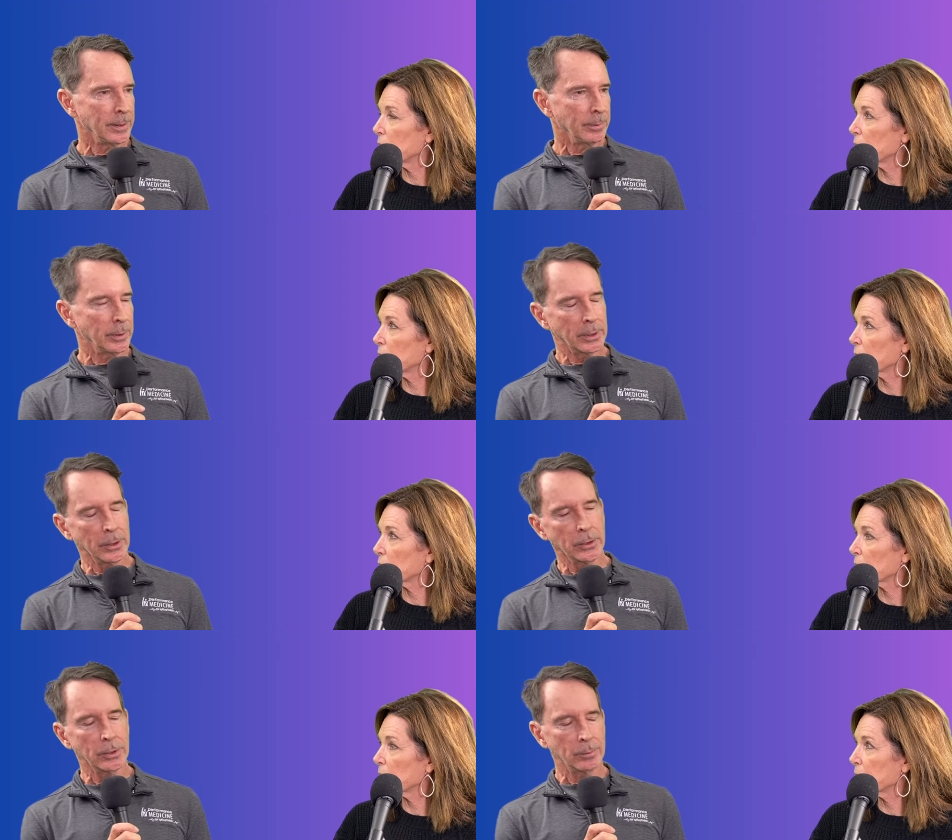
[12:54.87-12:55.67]

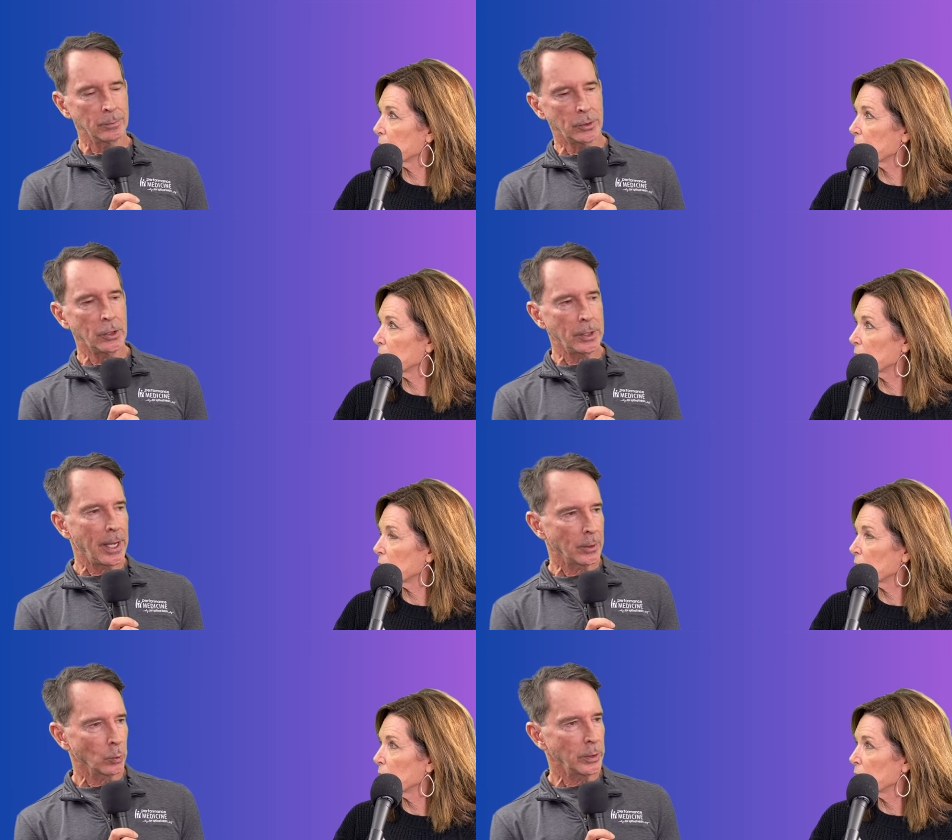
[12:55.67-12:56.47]
Speaker 1: because she'd had
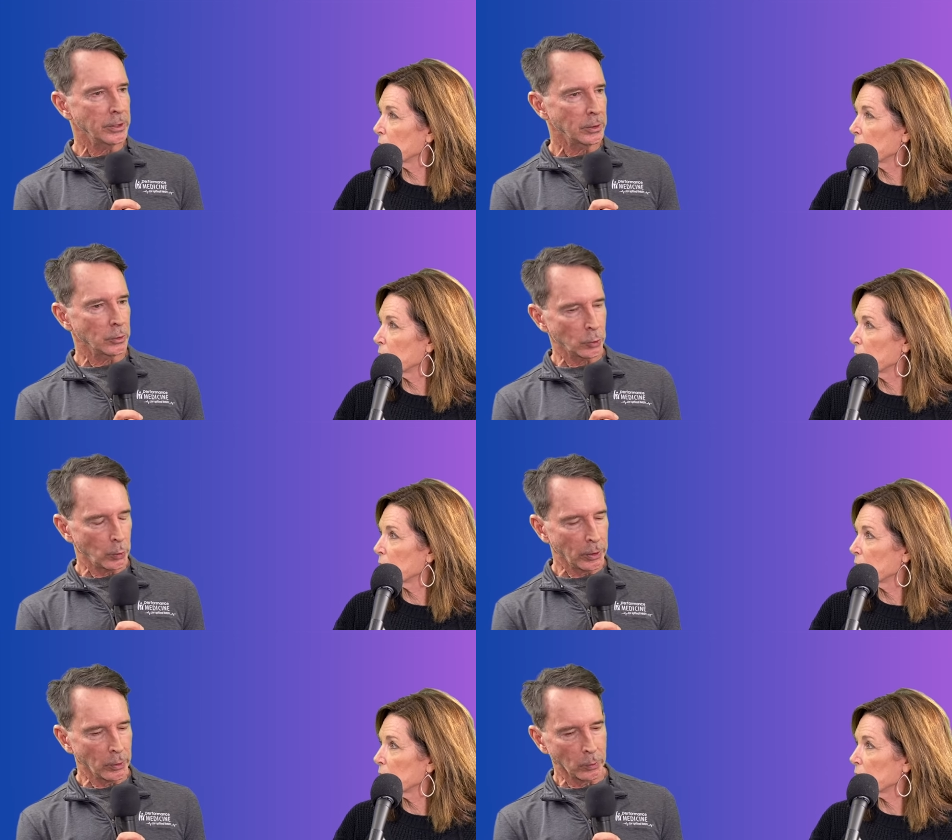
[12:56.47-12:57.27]
a recent
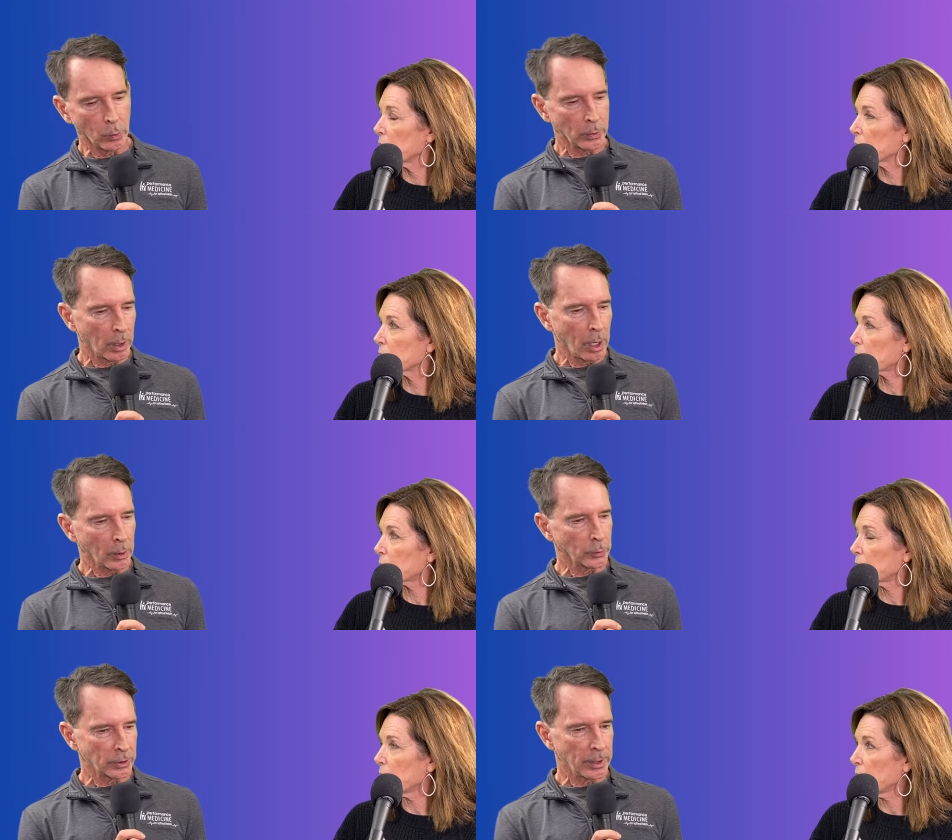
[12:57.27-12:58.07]
trigger when all her
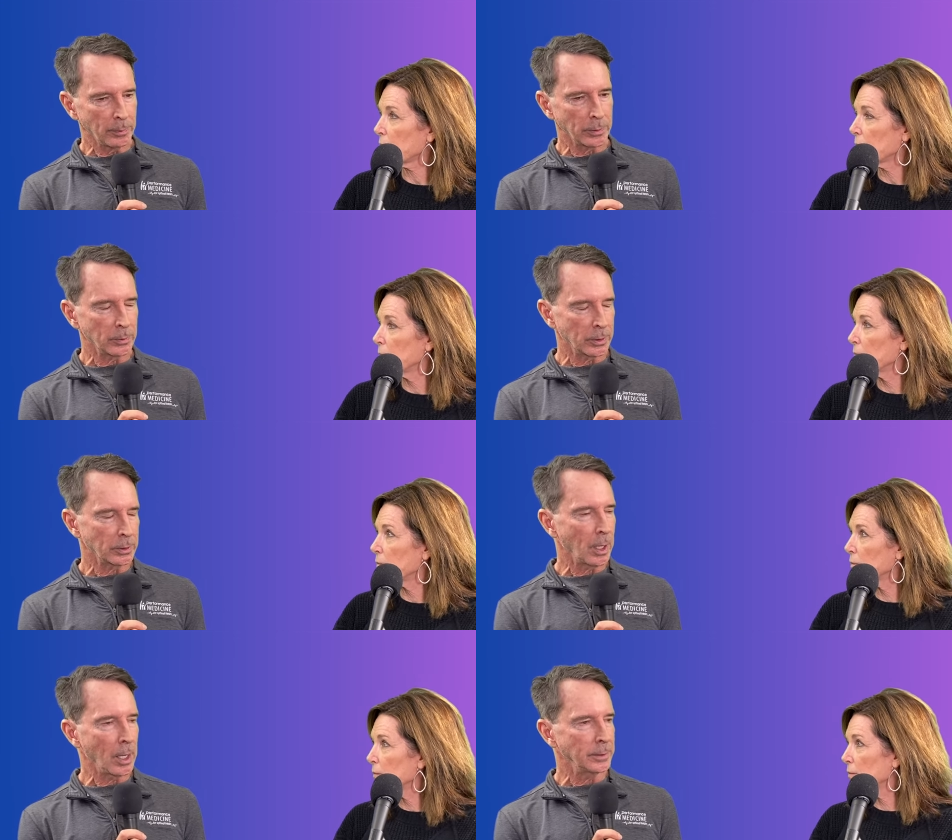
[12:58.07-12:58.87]
symptoms had
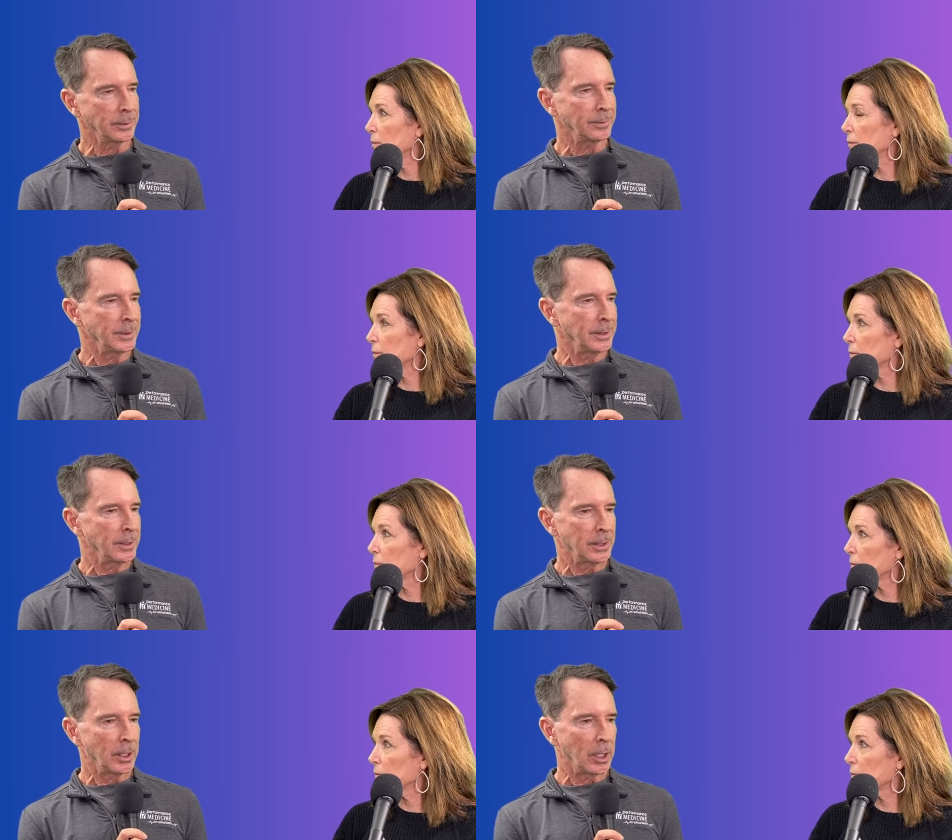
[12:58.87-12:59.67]
gotten
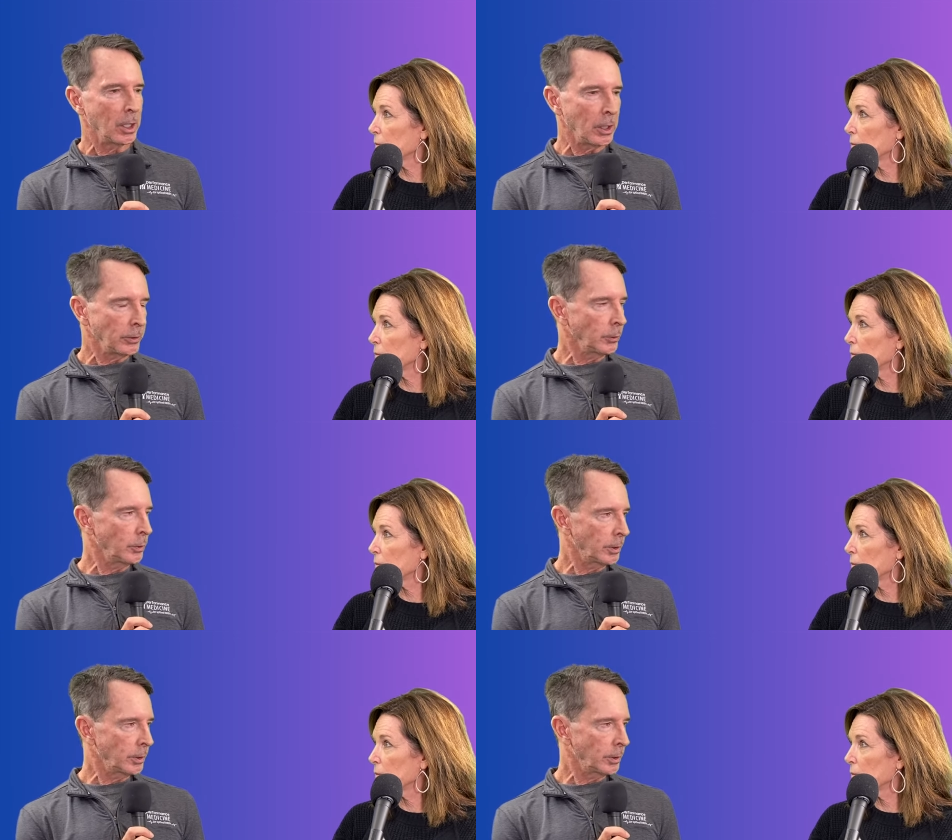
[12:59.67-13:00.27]
a hundred